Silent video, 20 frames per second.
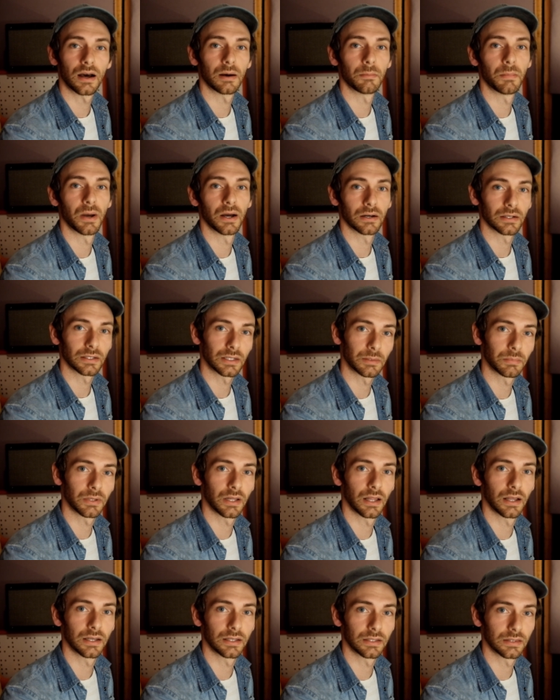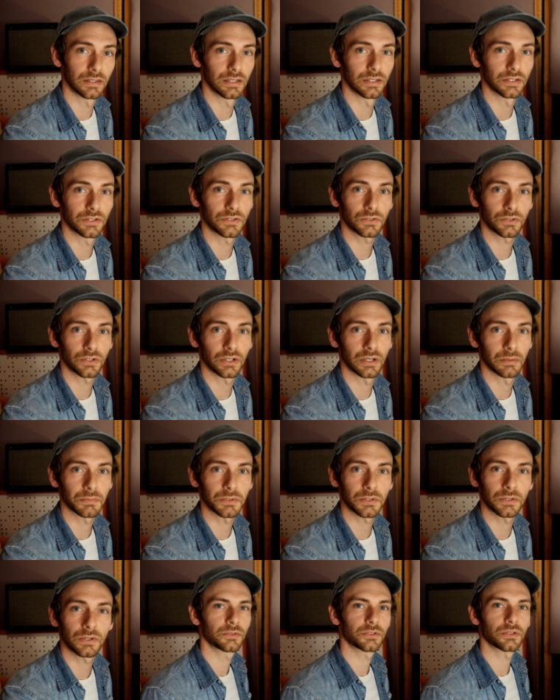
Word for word: about applying these scripts.